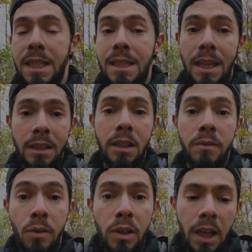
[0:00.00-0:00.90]
I started a
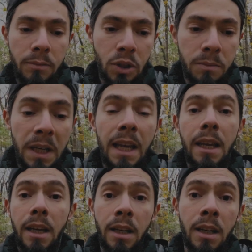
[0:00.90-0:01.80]
full-time job
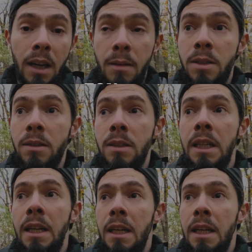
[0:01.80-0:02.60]
in Amazon.